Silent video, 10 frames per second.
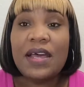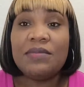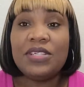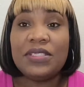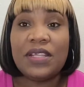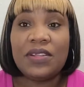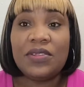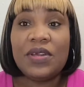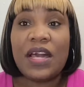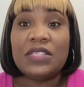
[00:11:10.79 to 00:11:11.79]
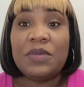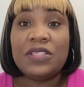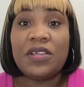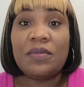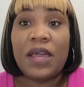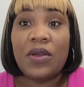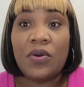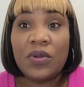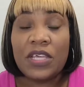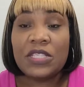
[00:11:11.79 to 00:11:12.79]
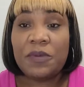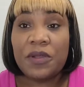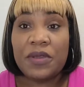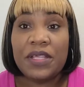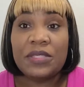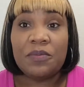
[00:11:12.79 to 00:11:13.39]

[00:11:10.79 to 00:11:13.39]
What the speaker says: I'm just telling you guys based on my own experience,